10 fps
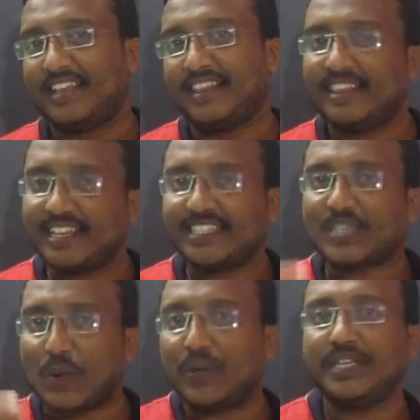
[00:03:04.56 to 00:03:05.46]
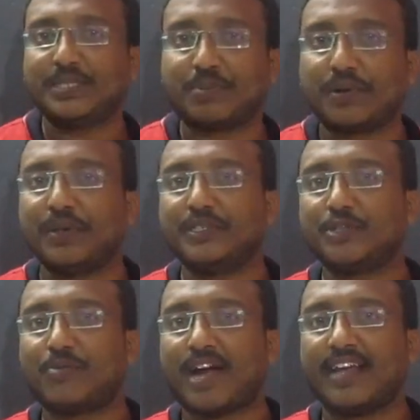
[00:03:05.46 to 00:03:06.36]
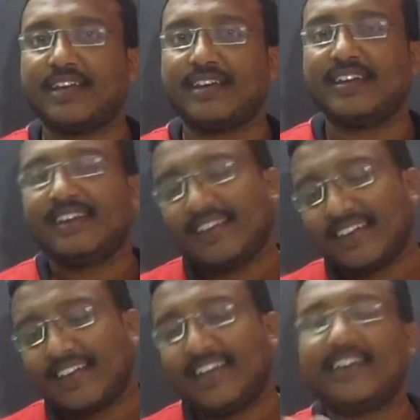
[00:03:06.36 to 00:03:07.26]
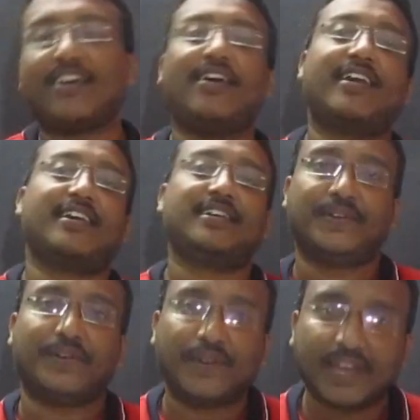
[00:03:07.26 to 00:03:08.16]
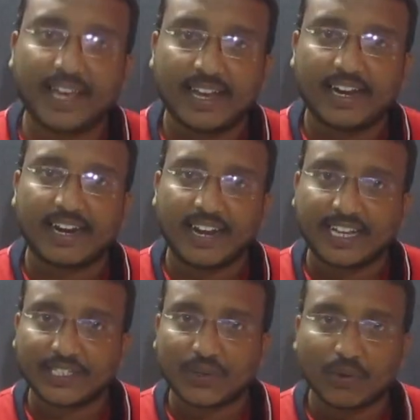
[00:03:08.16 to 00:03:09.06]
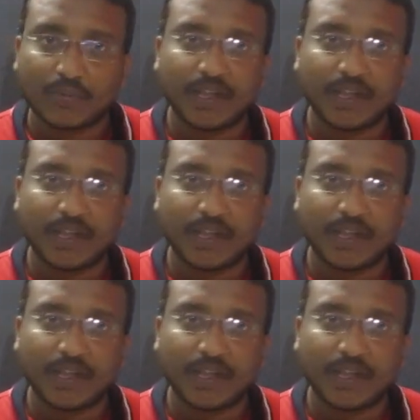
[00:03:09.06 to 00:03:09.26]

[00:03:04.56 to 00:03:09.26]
this sound is produced by guitar. Okay, next sound